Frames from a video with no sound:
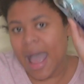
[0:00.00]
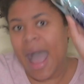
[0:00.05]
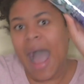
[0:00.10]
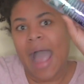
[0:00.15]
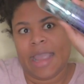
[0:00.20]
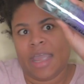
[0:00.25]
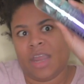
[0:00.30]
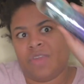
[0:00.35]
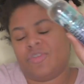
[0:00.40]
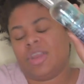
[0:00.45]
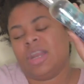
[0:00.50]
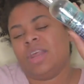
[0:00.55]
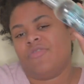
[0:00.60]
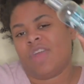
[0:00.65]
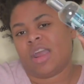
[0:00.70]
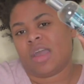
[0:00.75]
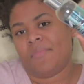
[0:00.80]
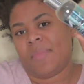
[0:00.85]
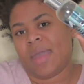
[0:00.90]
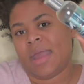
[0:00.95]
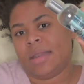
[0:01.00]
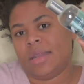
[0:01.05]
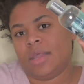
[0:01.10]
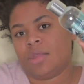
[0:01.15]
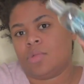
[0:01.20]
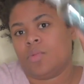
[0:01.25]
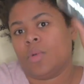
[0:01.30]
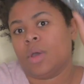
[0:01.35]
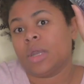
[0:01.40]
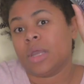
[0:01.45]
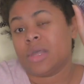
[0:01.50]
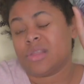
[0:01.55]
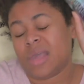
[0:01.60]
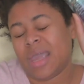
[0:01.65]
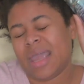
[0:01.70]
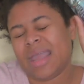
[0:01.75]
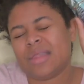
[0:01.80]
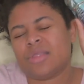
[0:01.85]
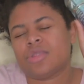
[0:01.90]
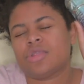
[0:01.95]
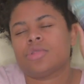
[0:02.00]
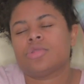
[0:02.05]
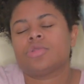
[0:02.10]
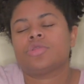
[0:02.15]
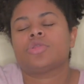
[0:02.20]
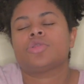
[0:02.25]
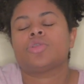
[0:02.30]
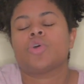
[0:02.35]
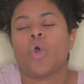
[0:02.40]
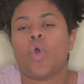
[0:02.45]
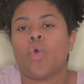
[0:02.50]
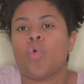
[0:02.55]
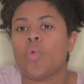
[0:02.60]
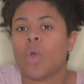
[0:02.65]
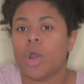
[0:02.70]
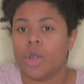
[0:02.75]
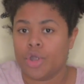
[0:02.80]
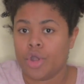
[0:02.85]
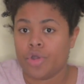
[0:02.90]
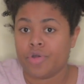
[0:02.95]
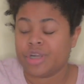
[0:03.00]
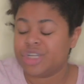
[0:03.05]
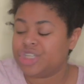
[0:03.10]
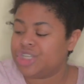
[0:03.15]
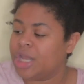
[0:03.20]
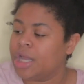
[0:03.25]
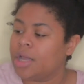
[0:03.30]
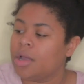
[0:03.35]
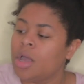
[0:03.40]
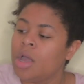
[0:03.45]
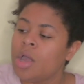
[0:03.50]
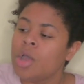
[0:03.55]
I can really recommend this one because it's so nourishing.